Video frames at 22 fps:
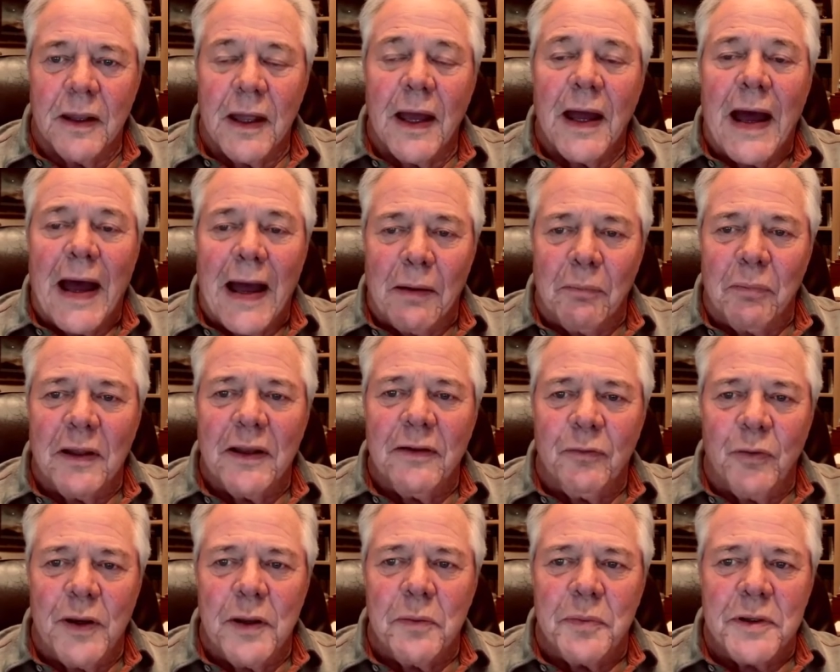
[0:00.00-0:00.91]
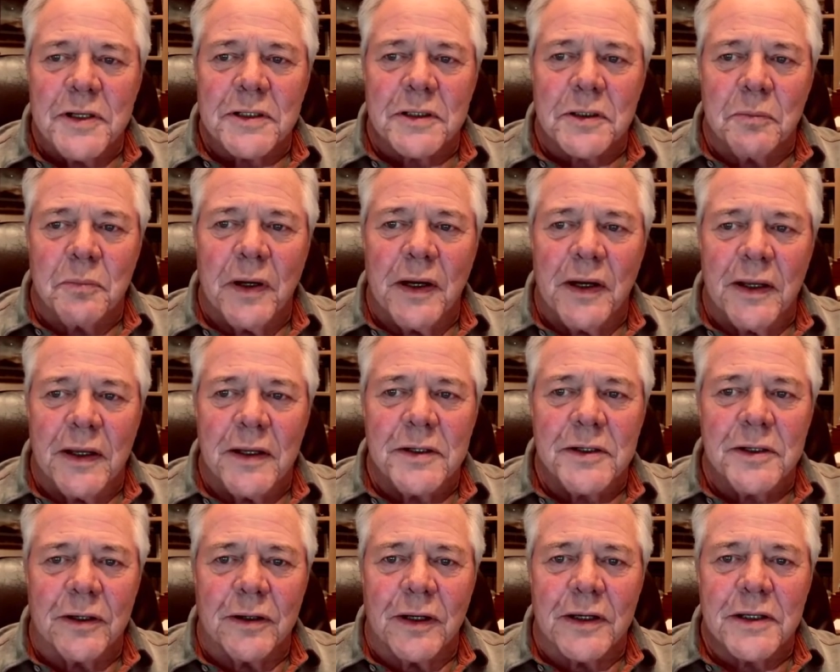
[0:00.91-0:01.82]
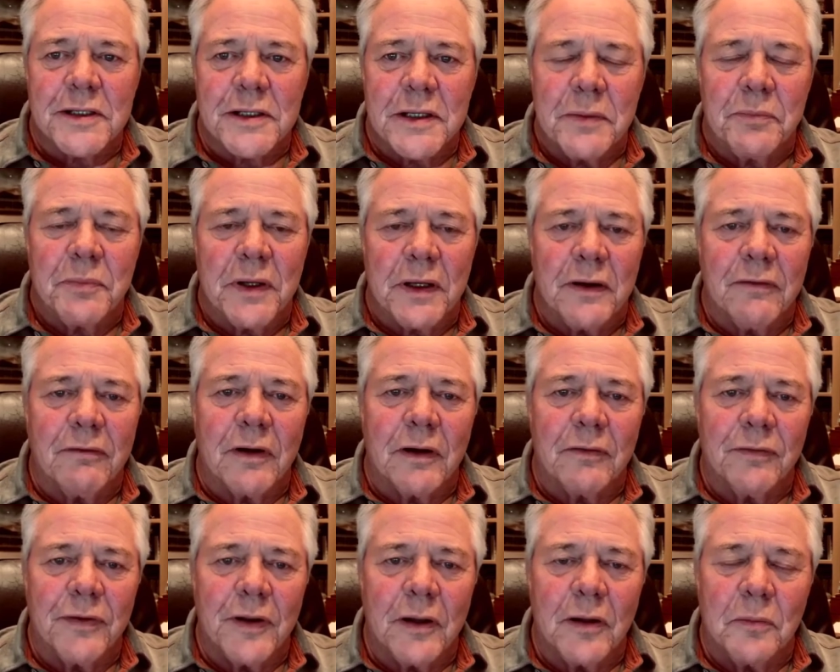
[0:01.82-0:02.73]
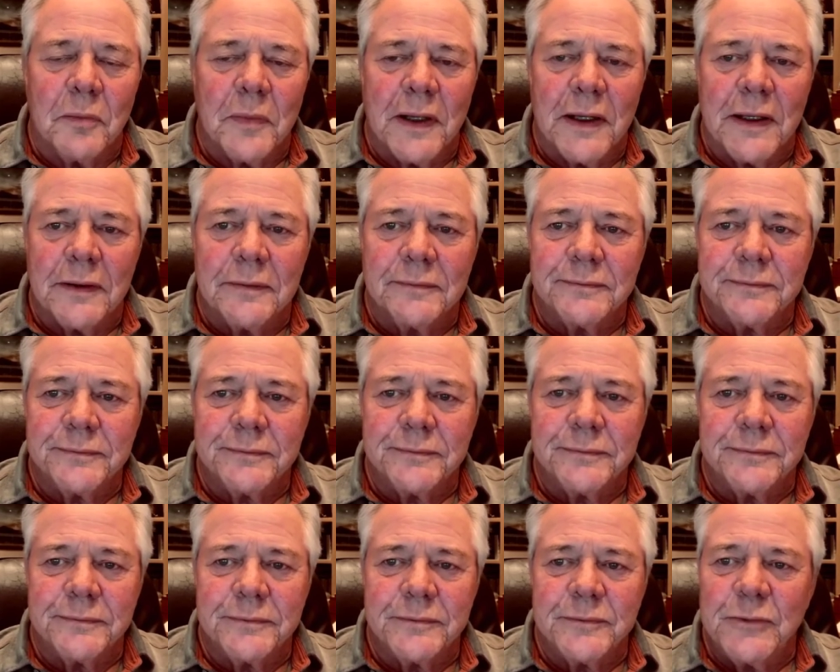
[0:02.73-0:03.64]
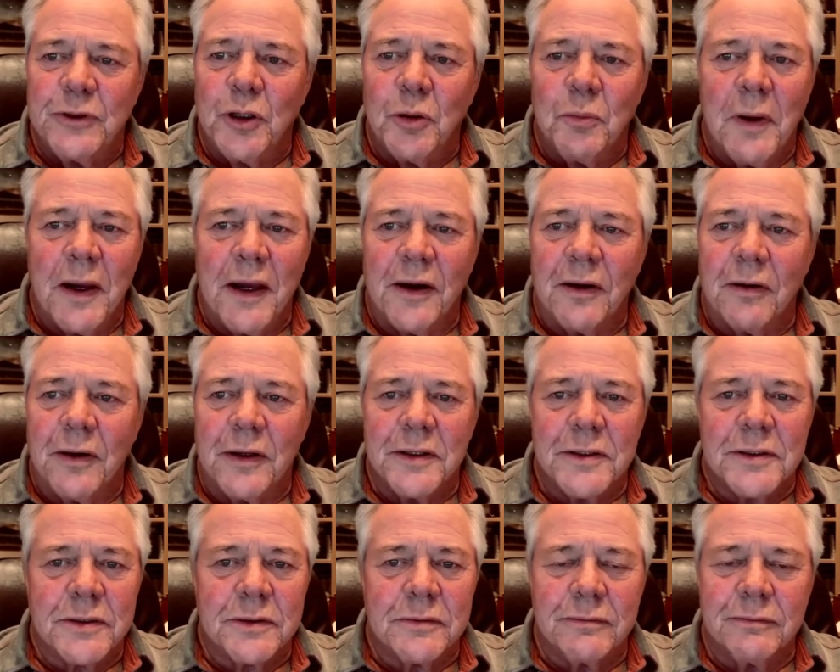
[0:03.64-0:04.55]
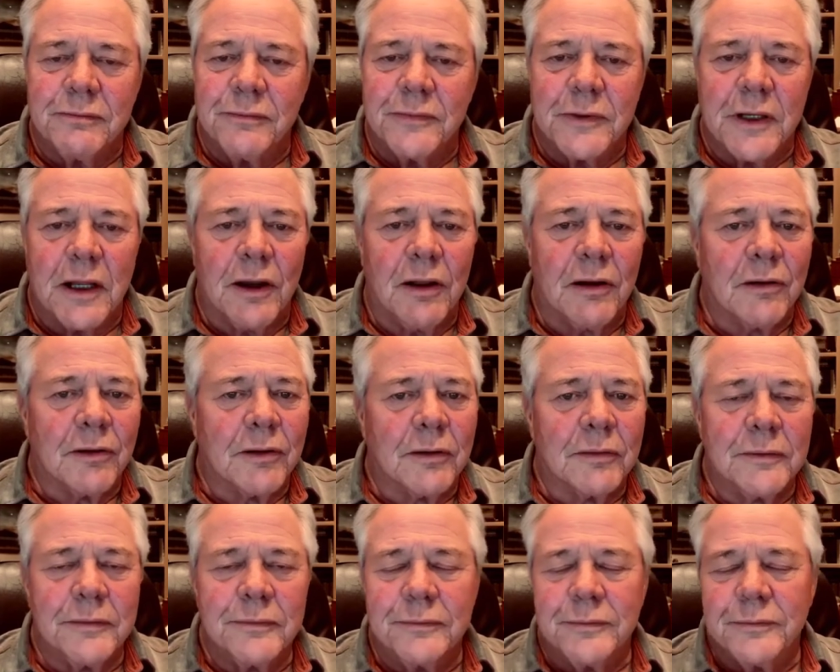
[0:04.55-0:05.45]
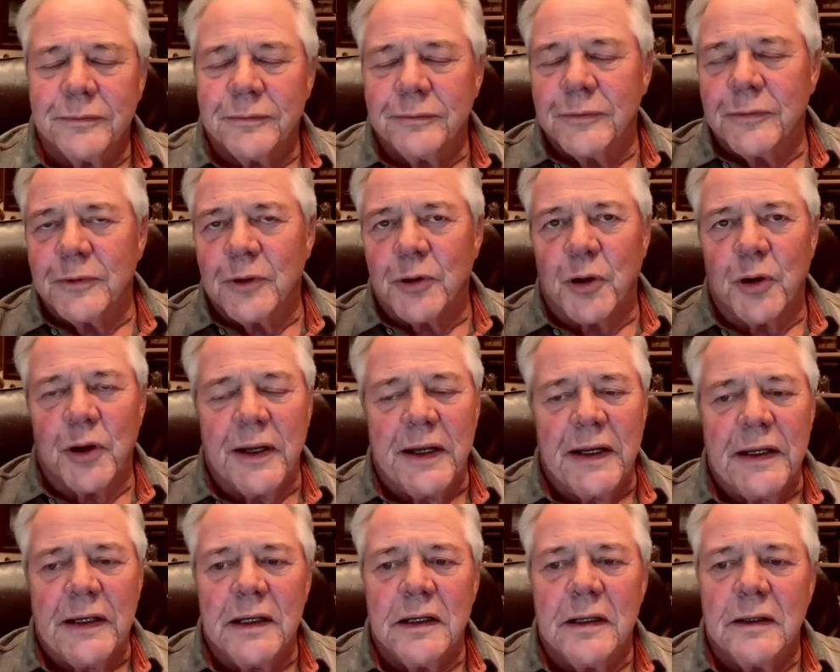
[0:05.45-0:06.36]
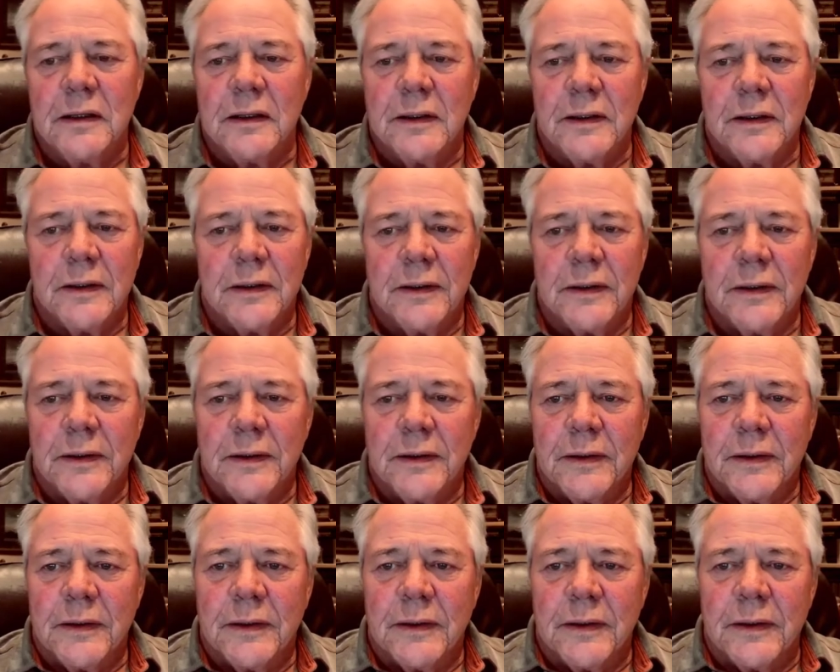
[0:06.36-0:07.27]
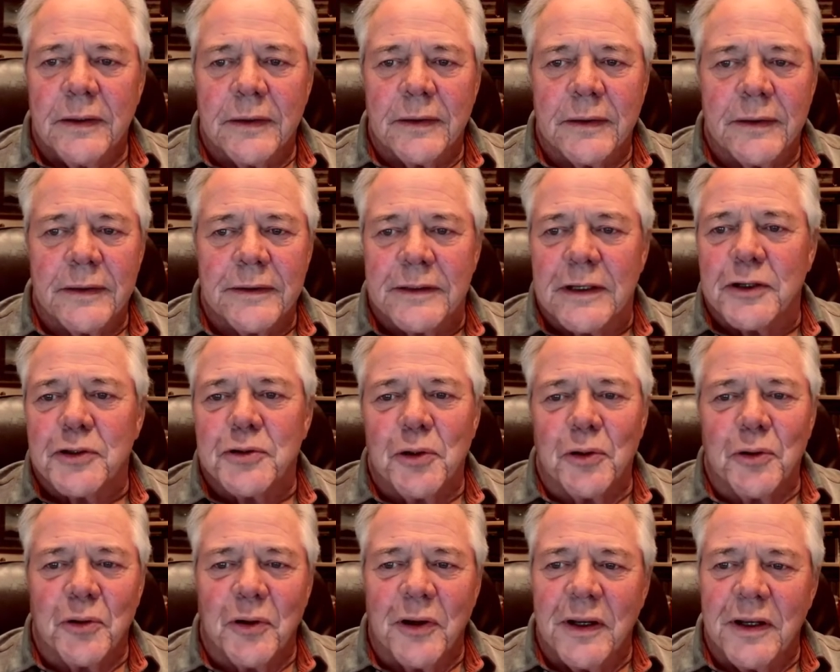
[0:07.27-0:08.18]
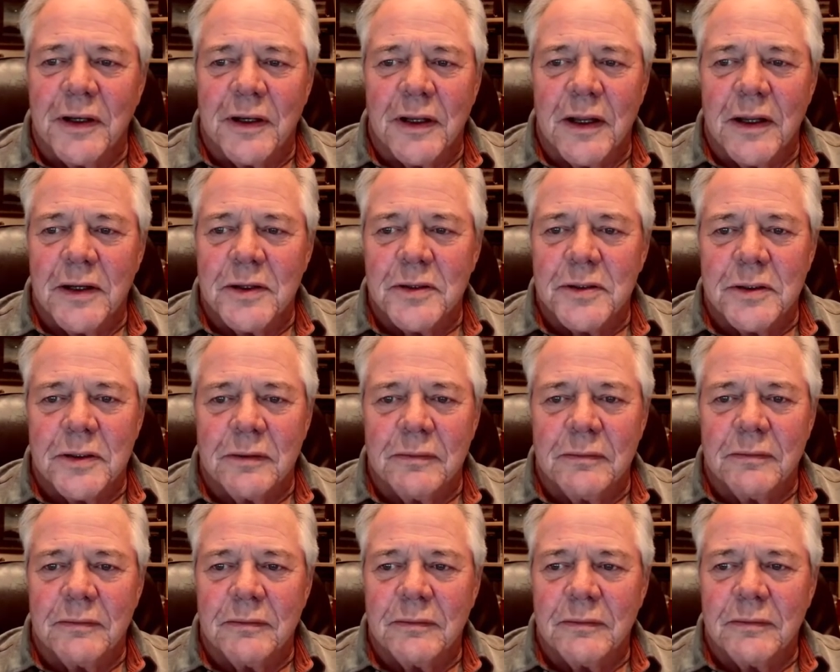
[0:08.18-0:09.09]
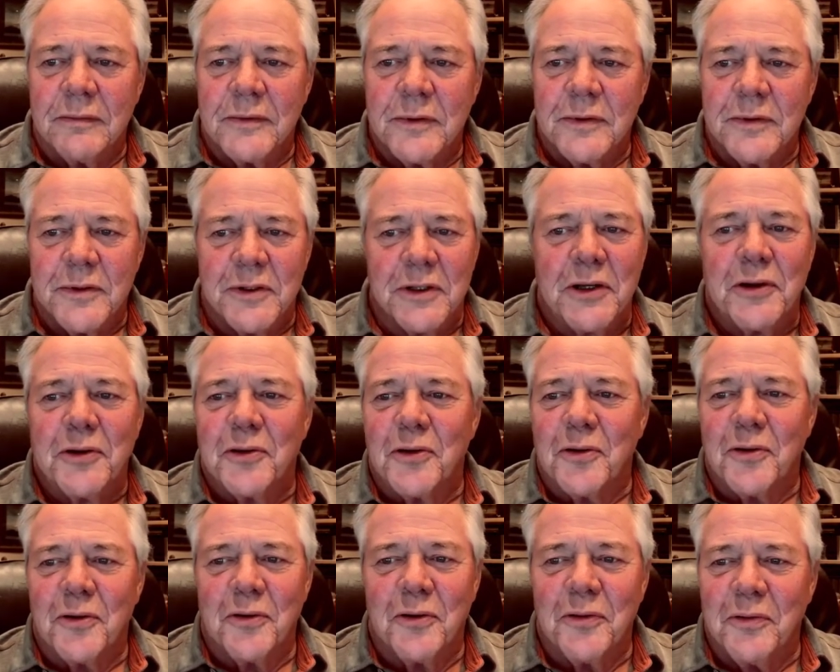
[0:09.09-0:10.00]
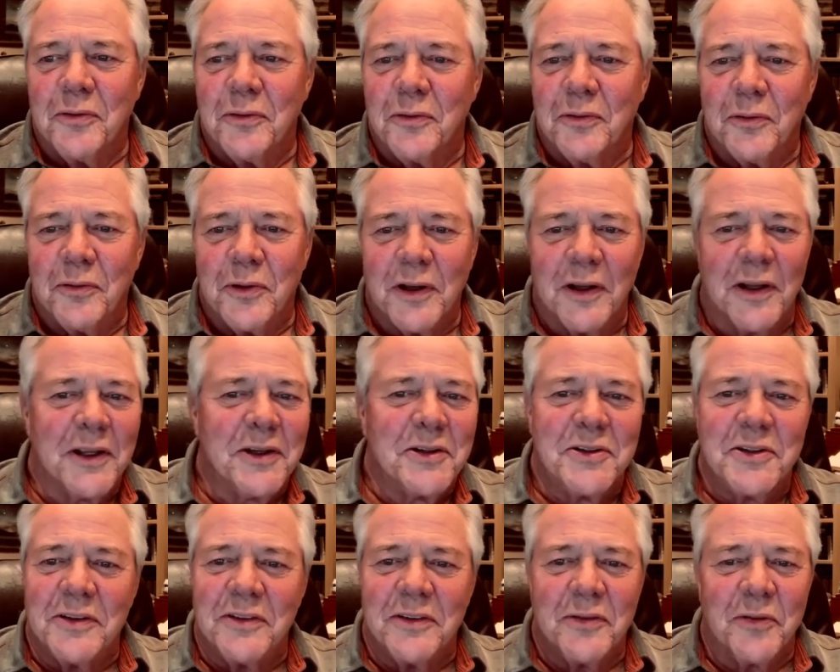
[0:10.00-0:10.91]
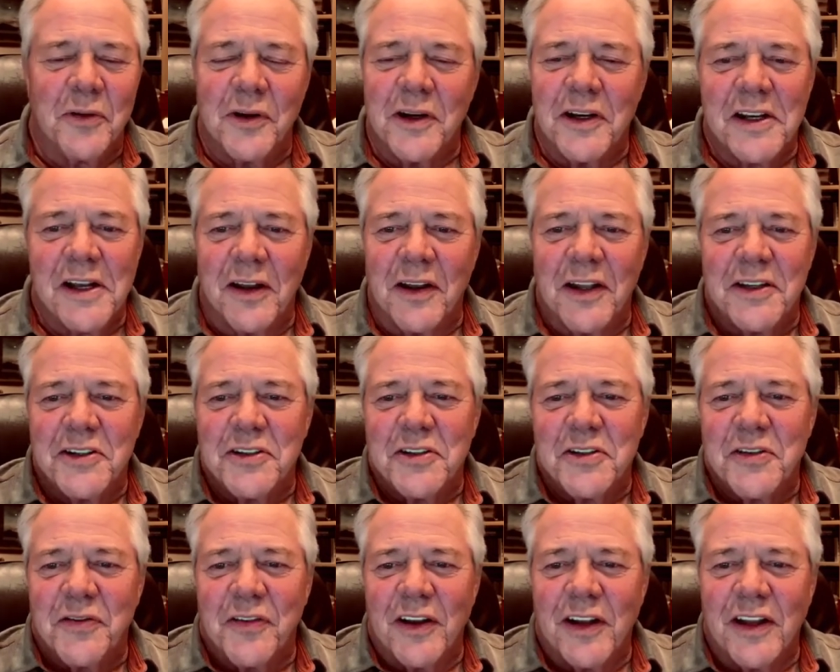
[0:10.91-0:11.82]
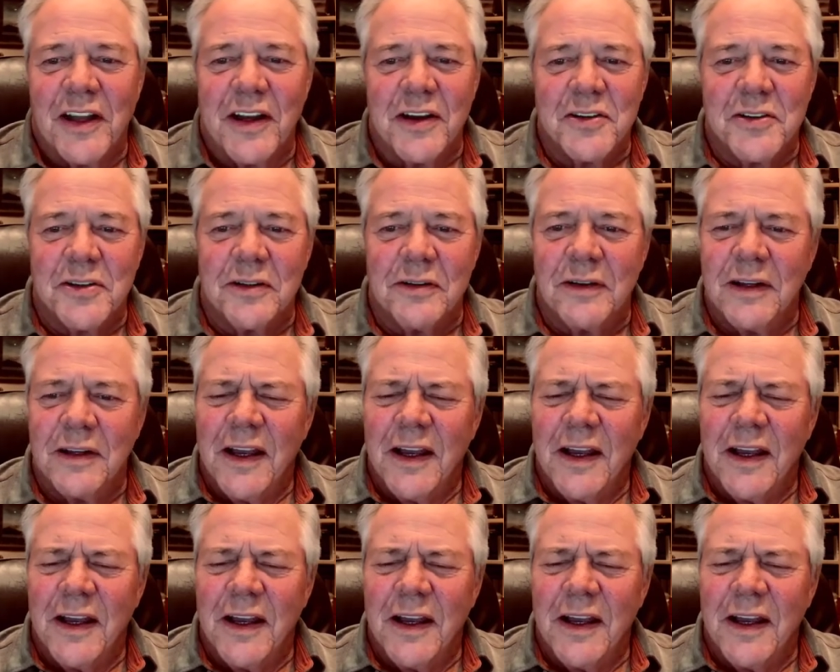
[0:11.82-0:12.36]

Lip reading: I believe we Episcopalians are accepting of our fellow man, no matter his color, creed, sexual orientation, gender, religion, religious affiliation.